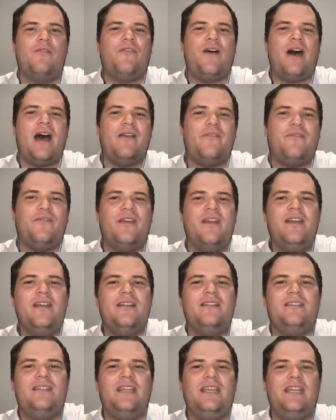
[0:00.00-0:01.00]
5
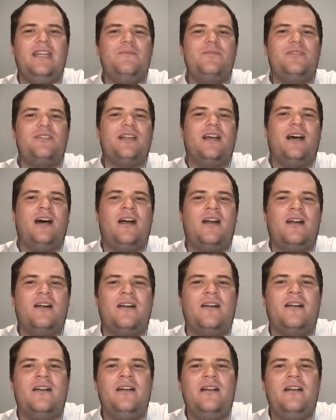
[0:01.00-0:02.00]
teams
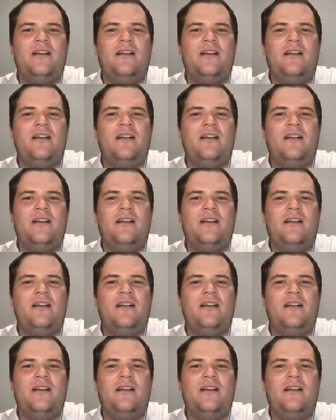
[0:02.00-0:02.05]
are